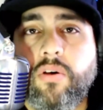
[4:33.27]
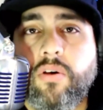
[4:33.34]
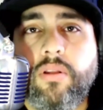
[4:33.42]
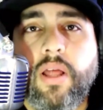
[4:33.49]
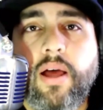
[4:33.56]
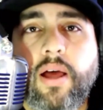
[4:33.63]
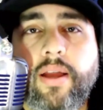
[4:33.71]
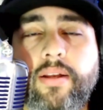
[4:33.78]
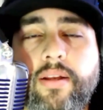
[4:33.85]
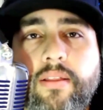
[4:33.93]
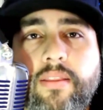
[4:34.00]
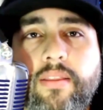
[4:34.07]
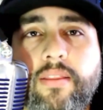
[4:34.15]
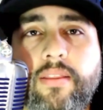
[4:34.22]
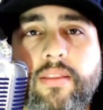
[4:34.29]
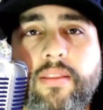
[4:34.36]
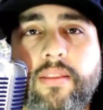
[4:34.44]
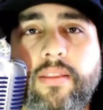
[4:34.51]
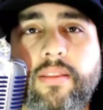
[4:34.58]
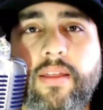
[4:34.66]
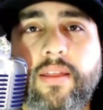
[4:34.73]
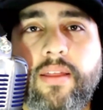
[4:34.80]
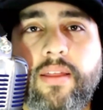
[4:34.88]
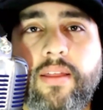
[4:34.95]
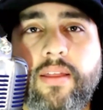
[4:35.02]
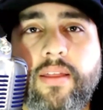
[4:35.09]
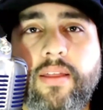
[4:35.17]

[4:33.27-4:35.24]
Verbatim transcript: online that had